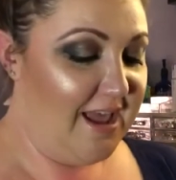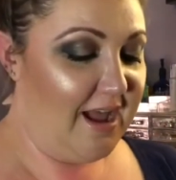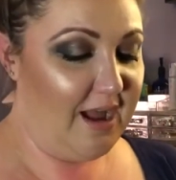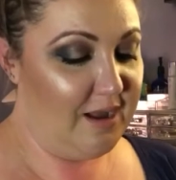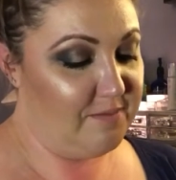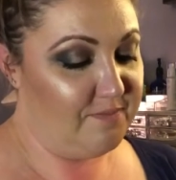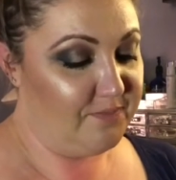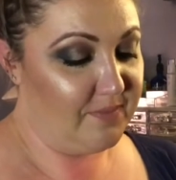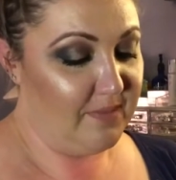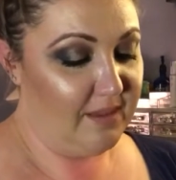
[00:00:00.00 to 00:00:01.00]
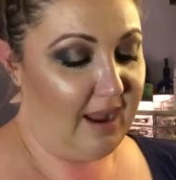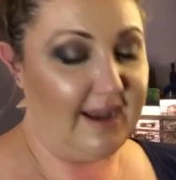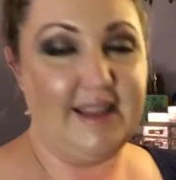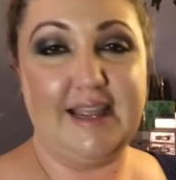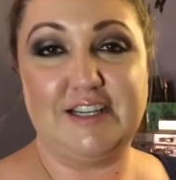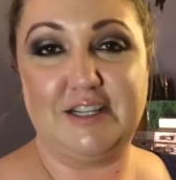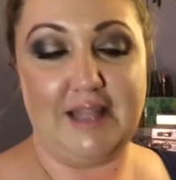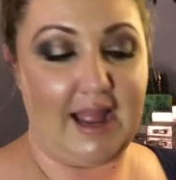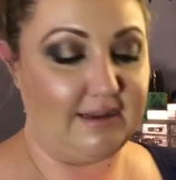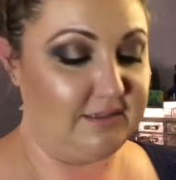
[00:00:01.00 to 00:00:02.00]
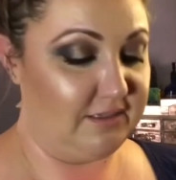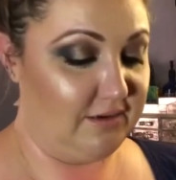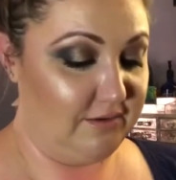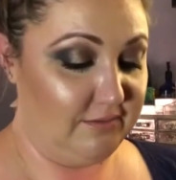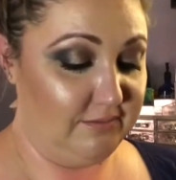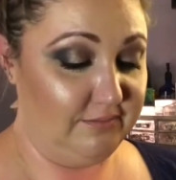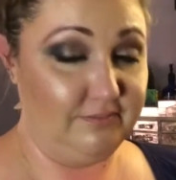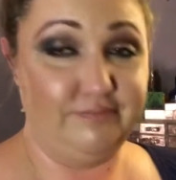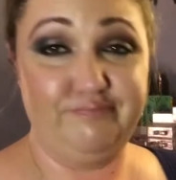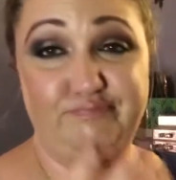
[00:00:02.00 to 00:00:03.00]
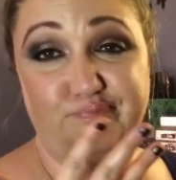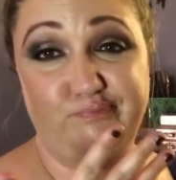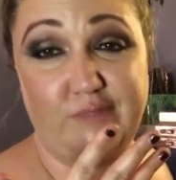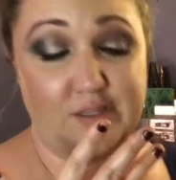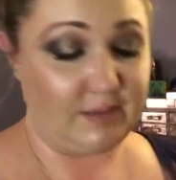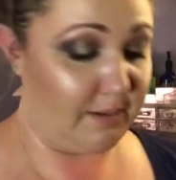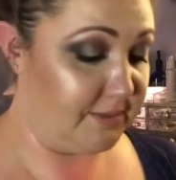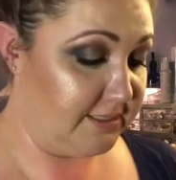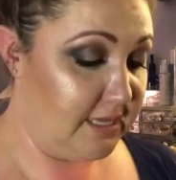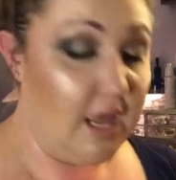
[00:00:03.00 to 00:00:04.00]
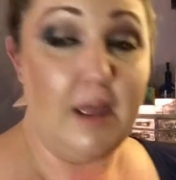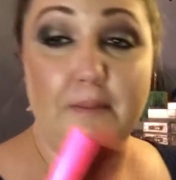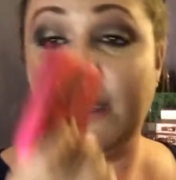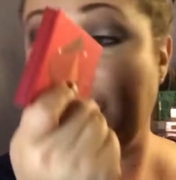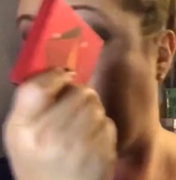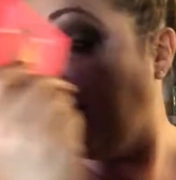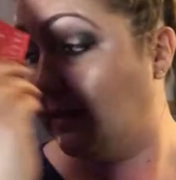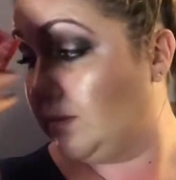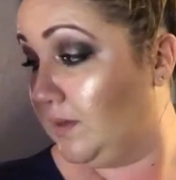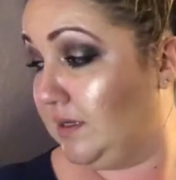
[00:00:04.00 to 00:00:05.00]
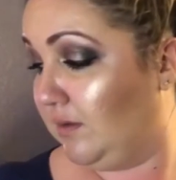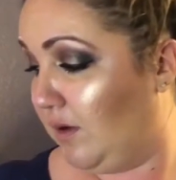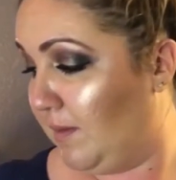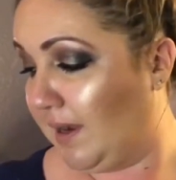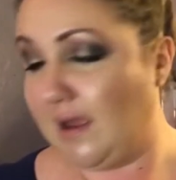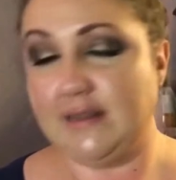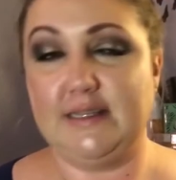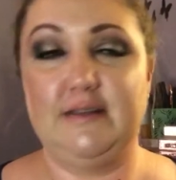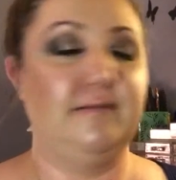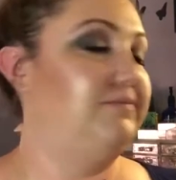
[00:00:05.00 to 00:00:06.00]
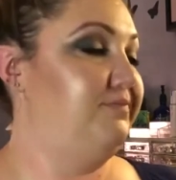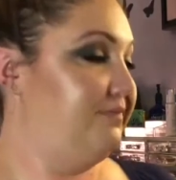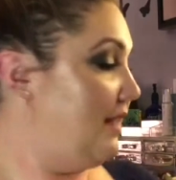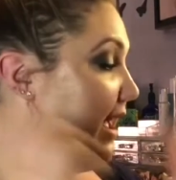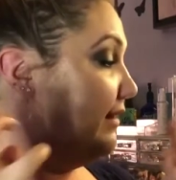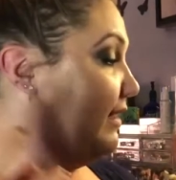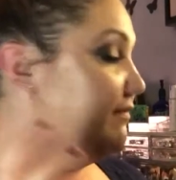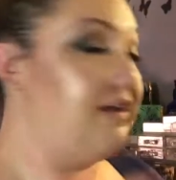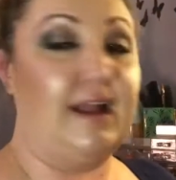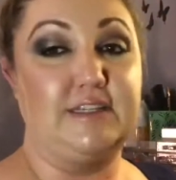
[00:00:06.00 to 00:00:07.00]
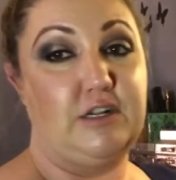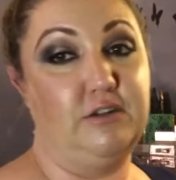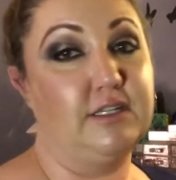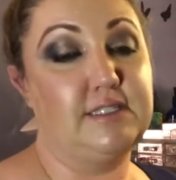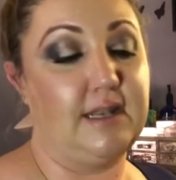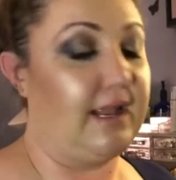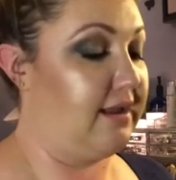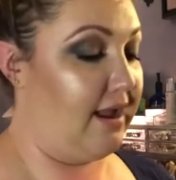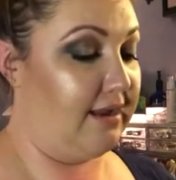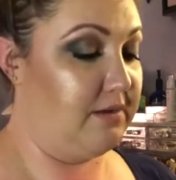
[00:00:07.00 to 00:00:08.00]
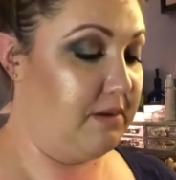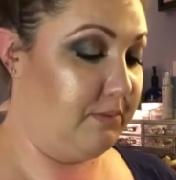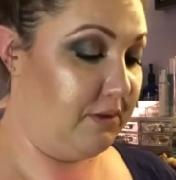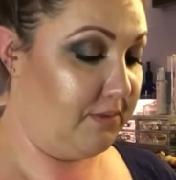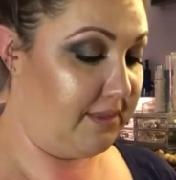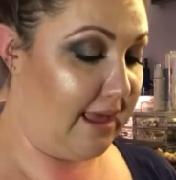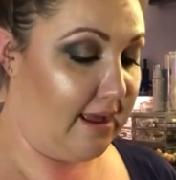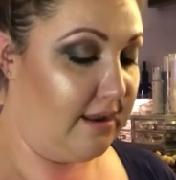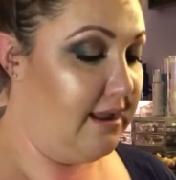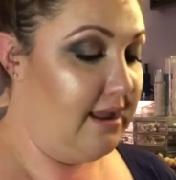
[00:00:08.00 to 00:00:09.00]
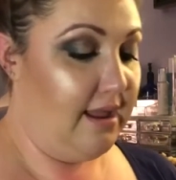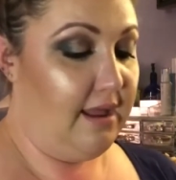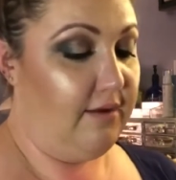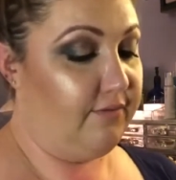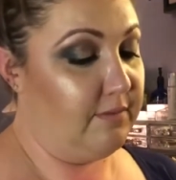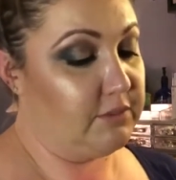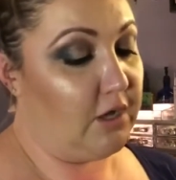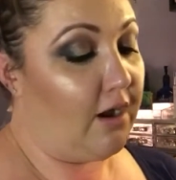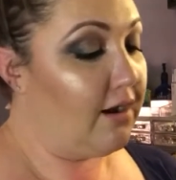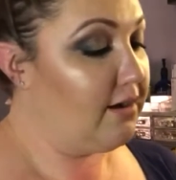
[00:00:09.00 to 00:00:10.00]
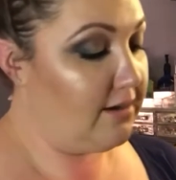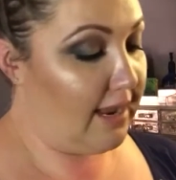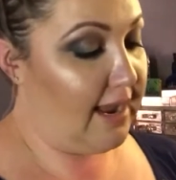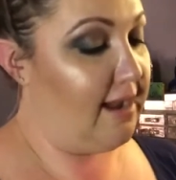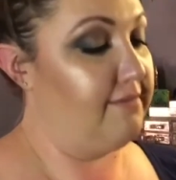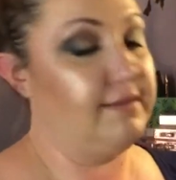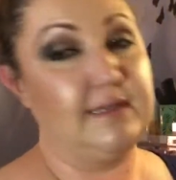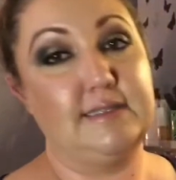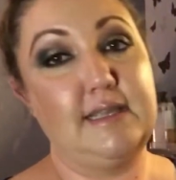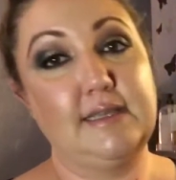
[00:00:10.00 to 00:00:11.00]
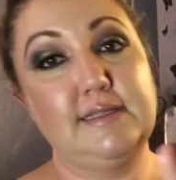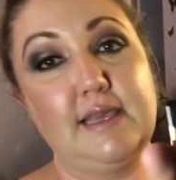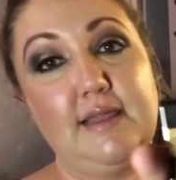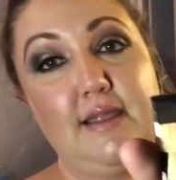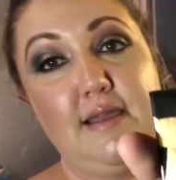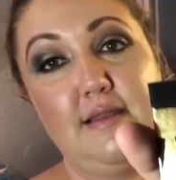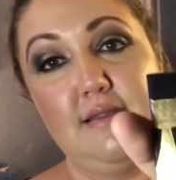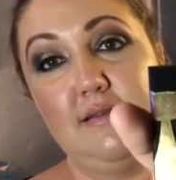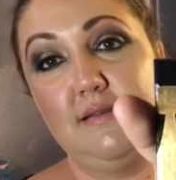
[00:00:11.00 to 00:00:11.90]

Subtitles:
I didn't get shellac, so that's what happens. But yeah, this one, oh my god, I love the eyeshadow looks that I come up with that. From Tarte, I have the Sex Kitten.